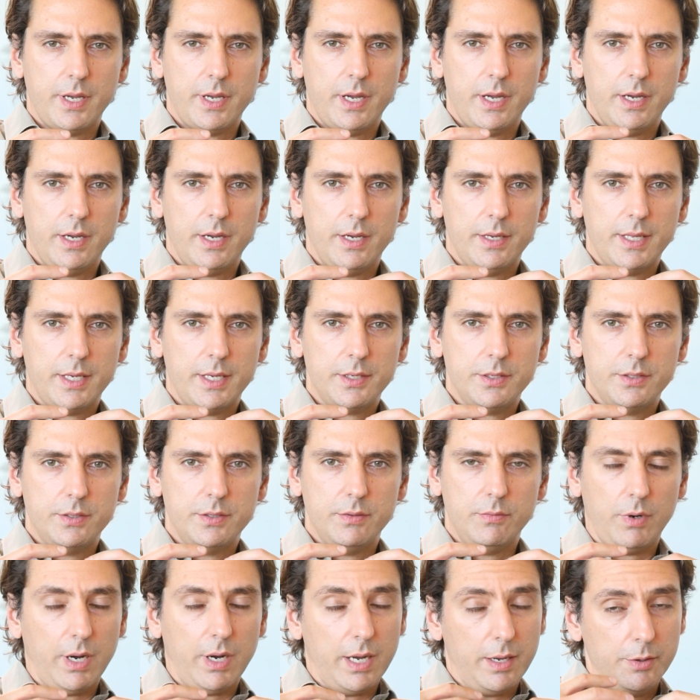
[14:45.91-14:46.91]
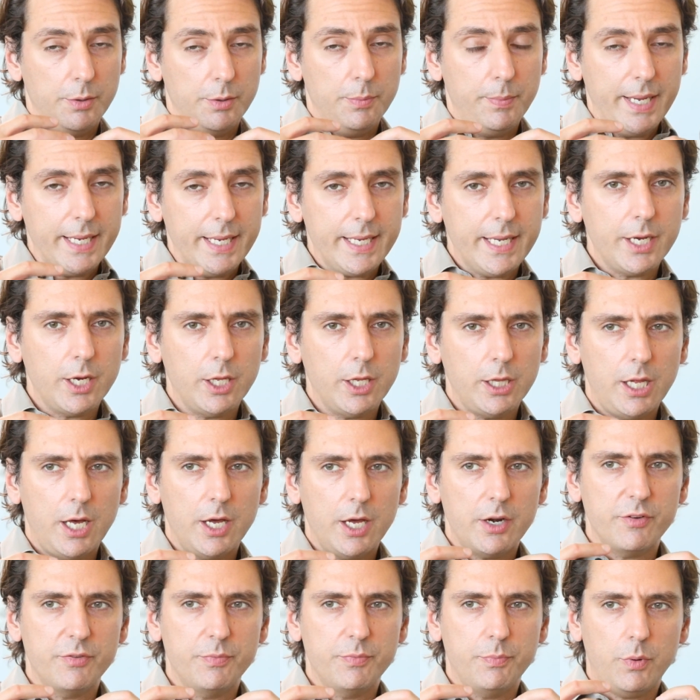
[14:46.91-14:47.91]
Well, you're making a
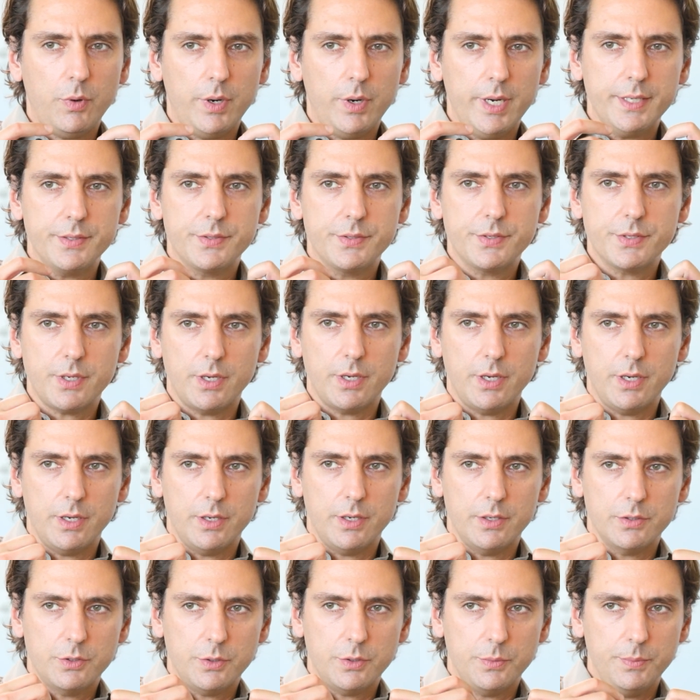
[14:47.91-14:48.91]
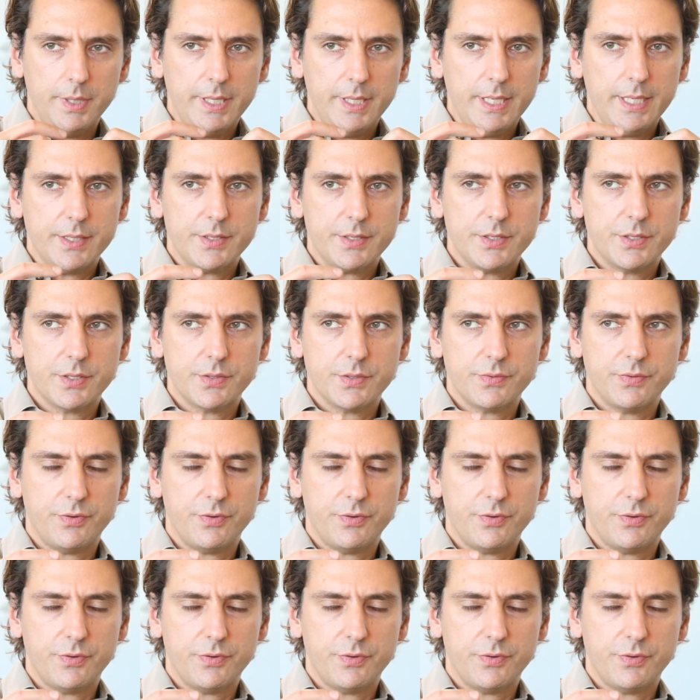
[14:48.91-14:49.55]
lot of points, Tobias.